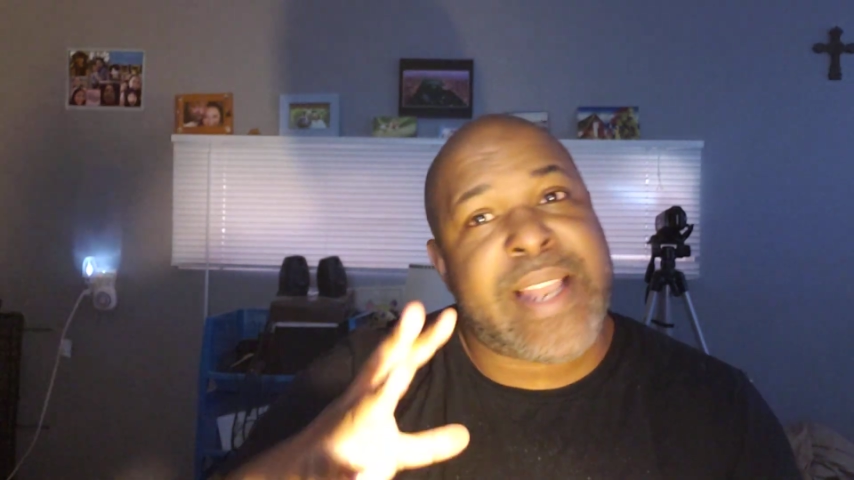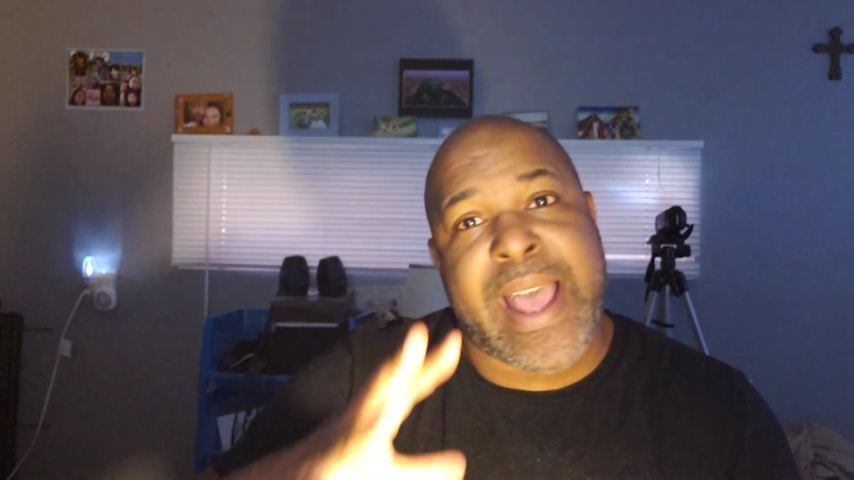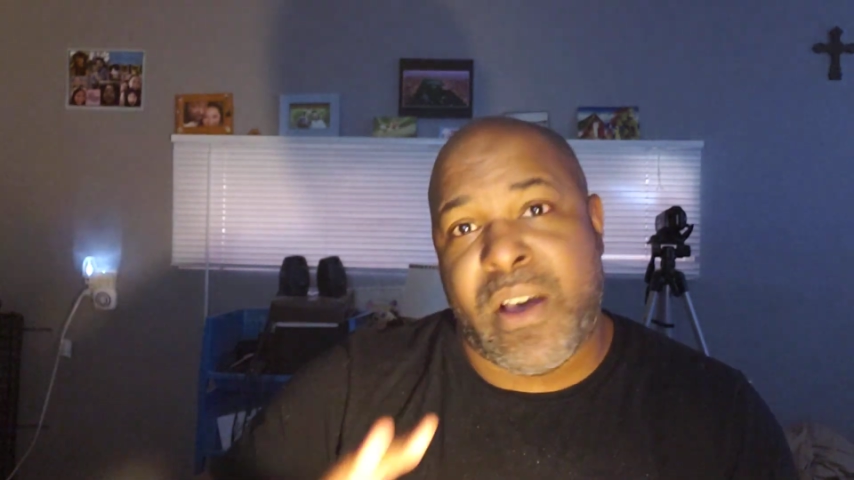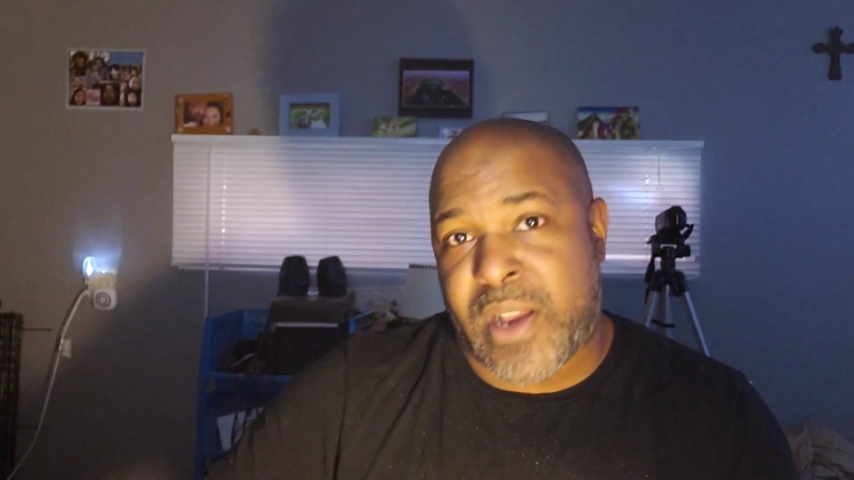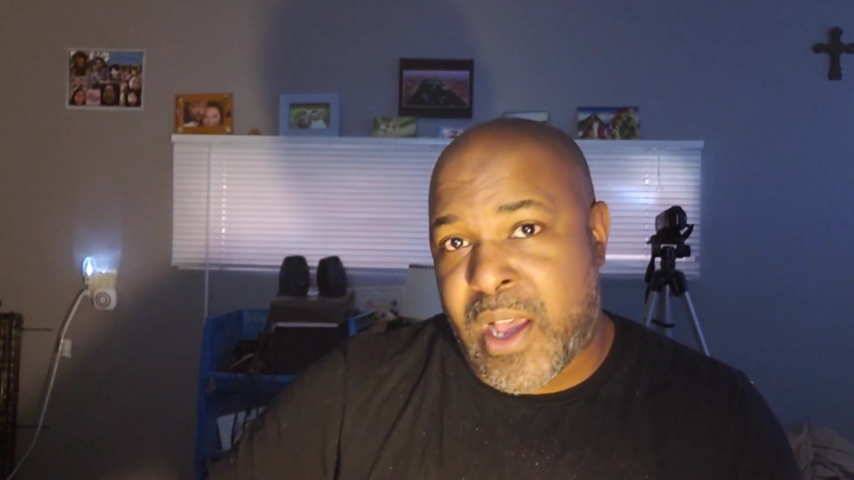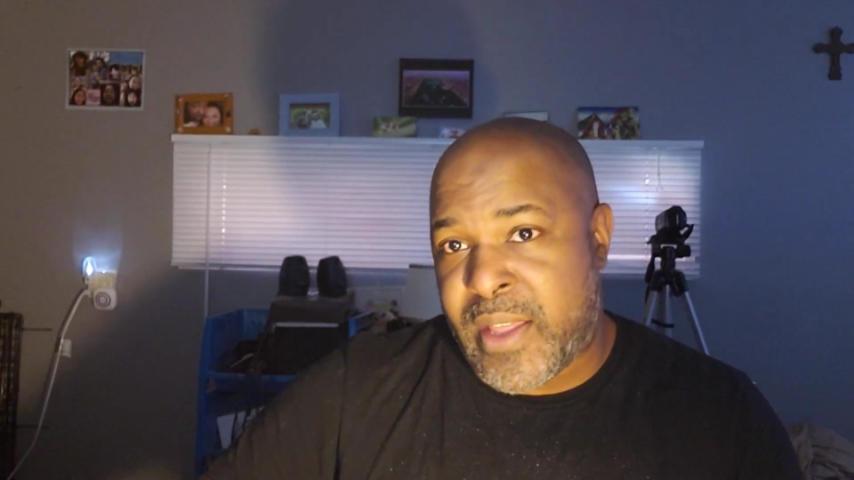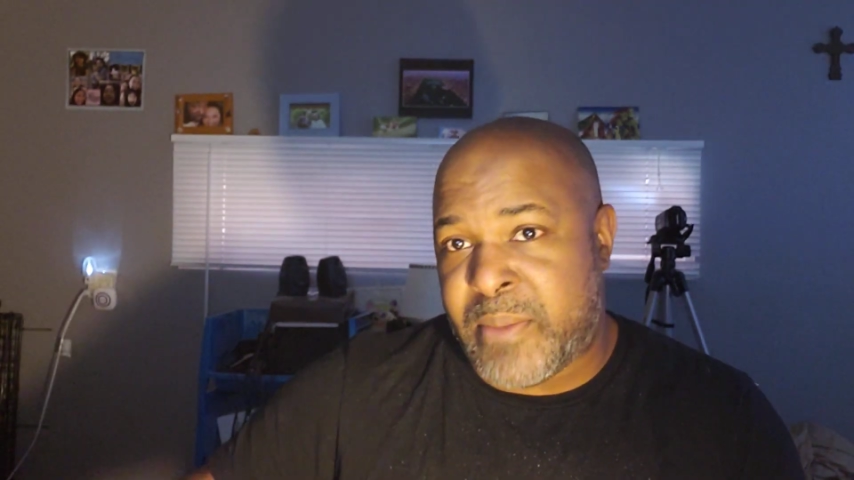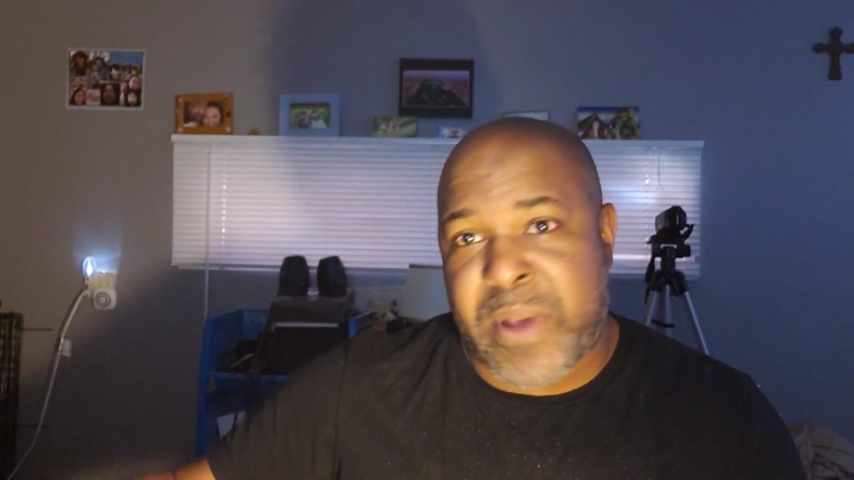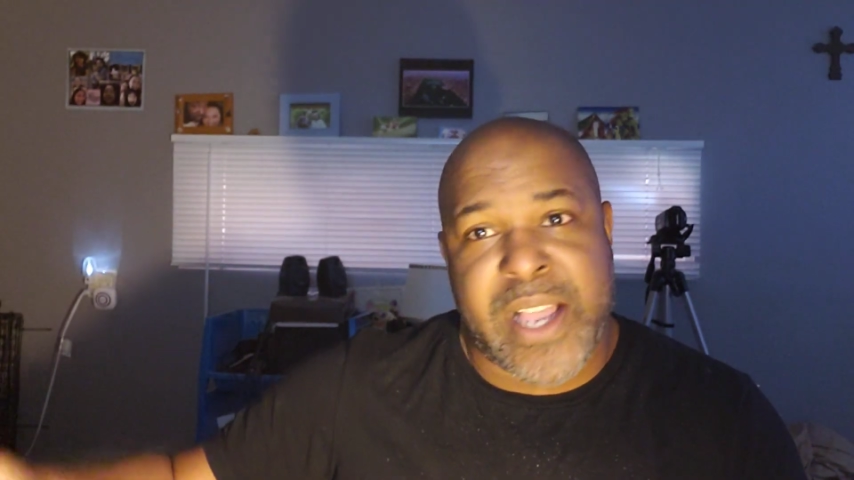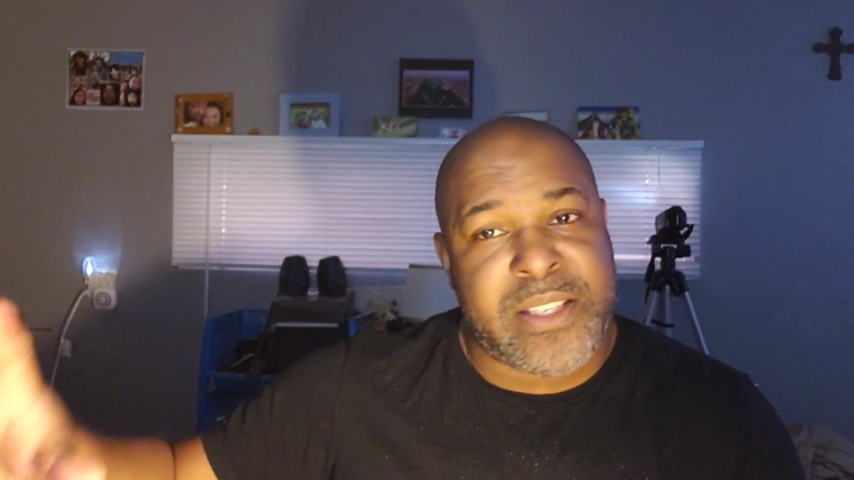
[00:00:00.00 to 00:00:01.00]
out on
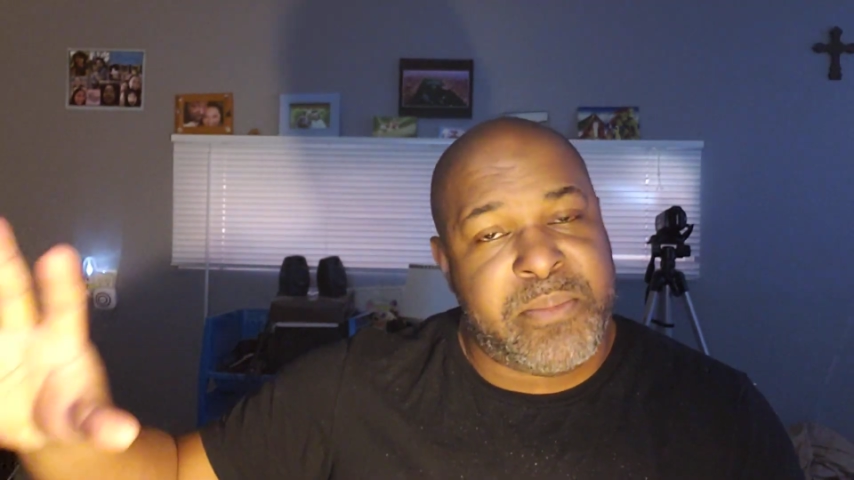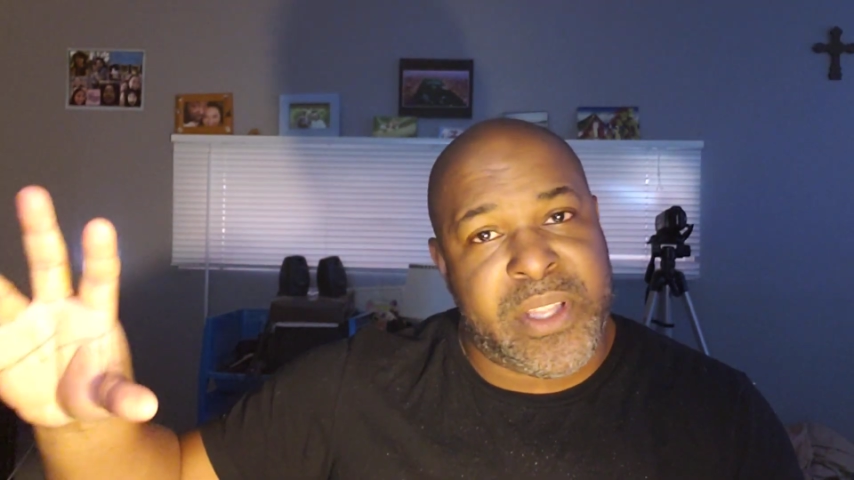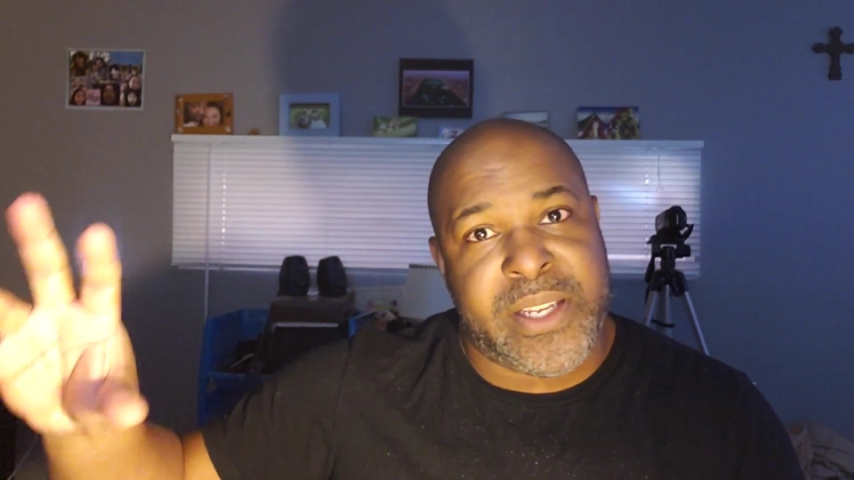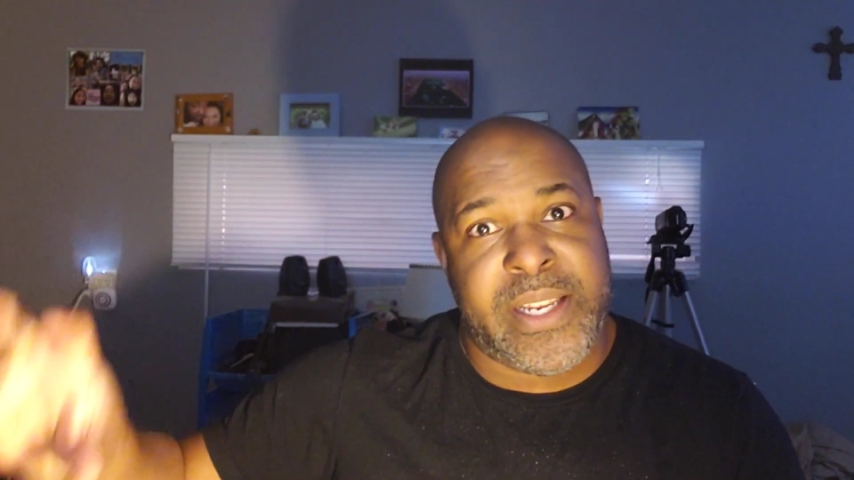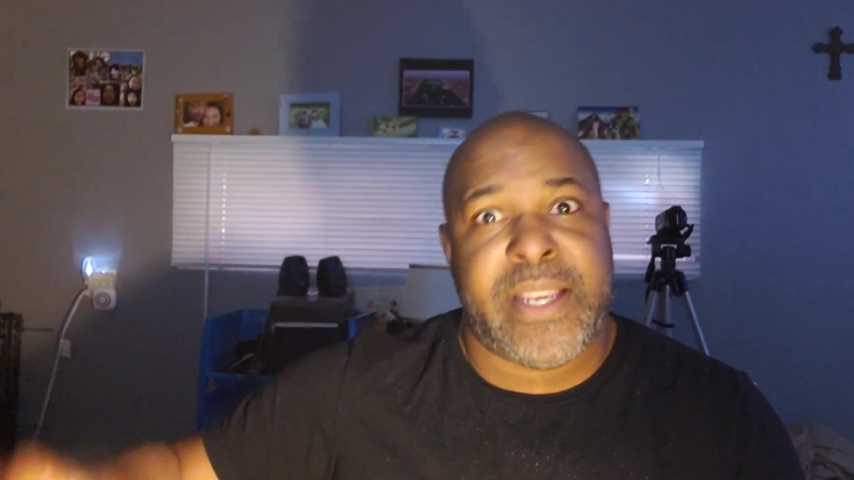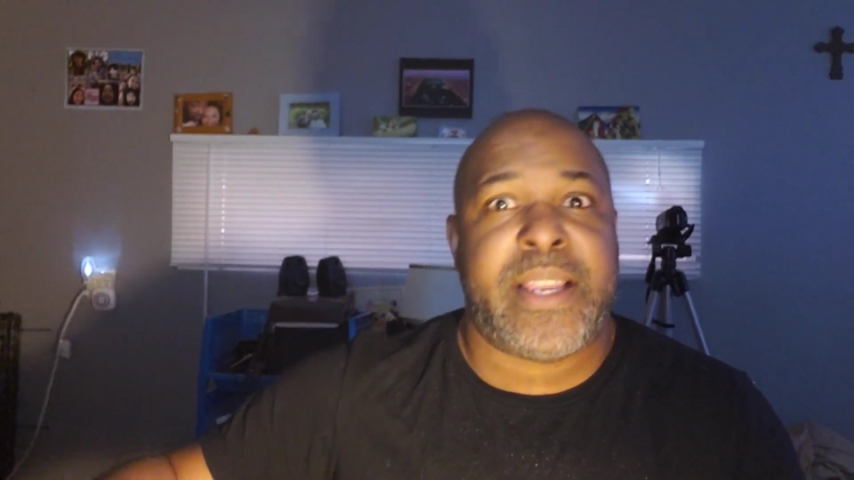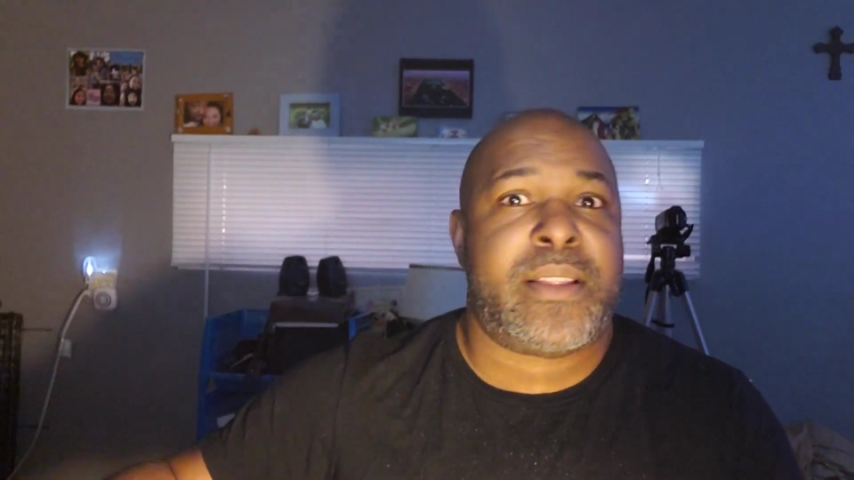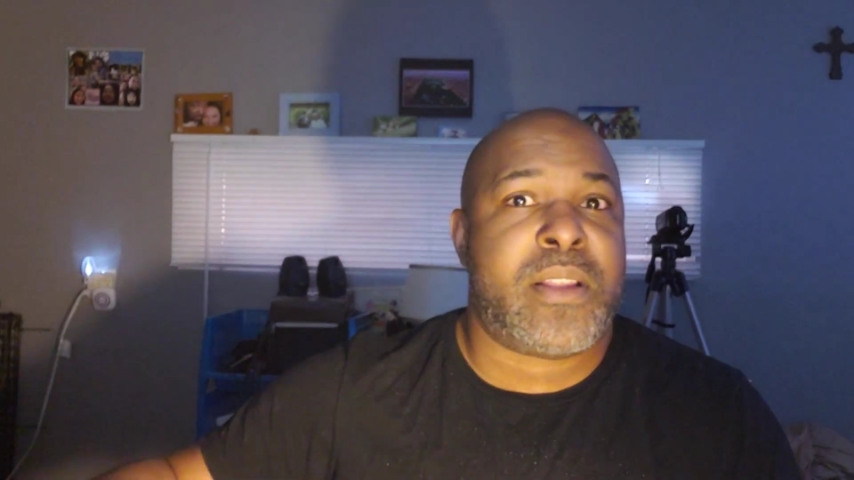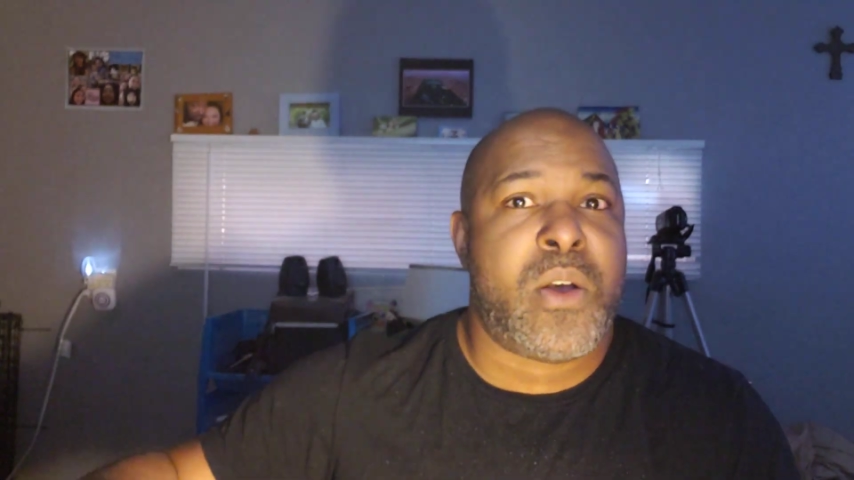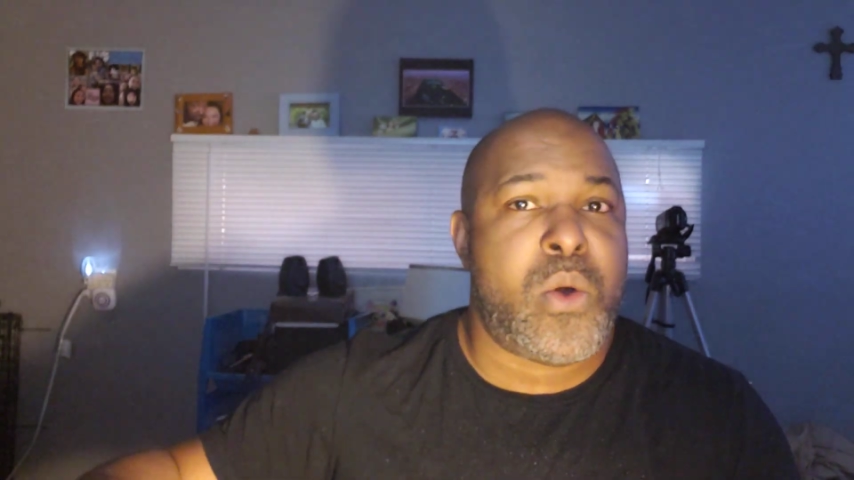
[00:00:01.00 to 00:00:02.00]
the possibility of
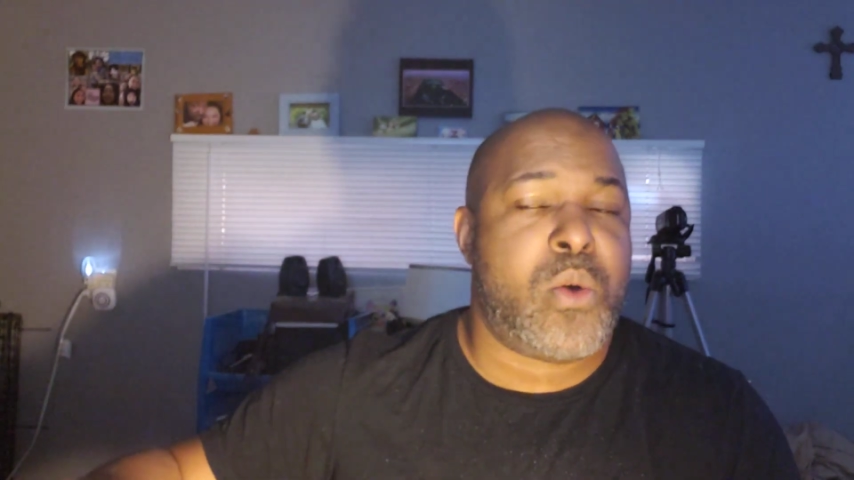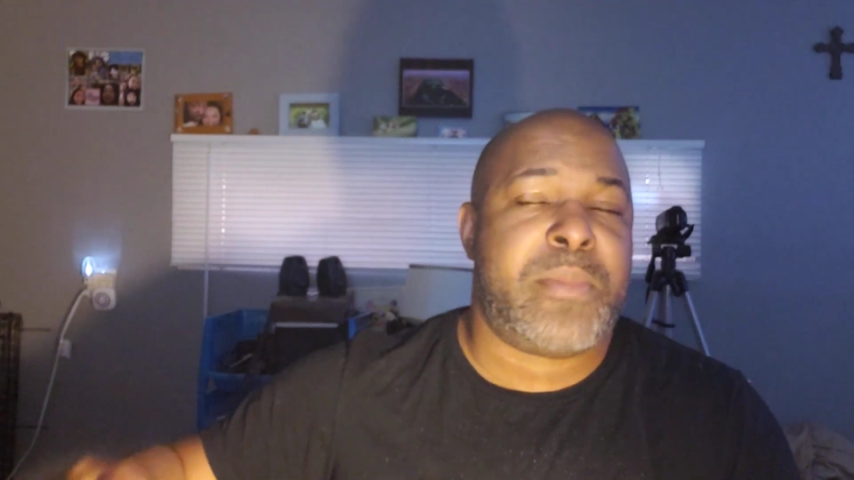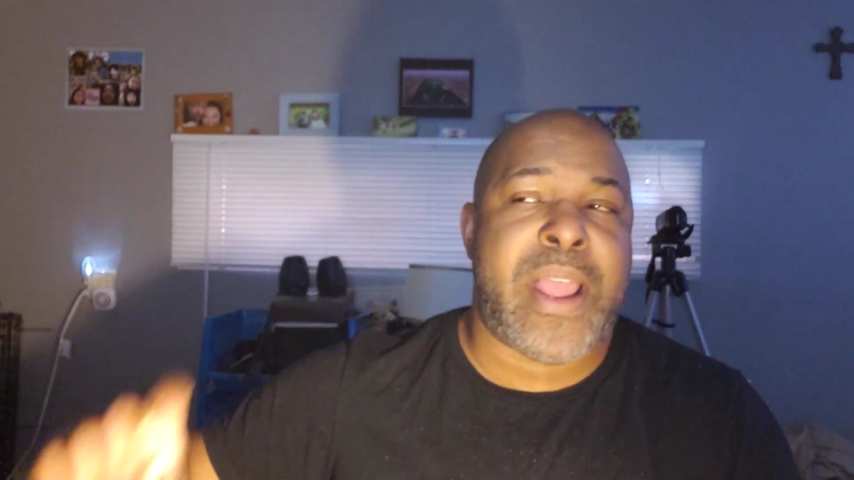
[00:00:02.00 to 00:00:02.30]
getting the home.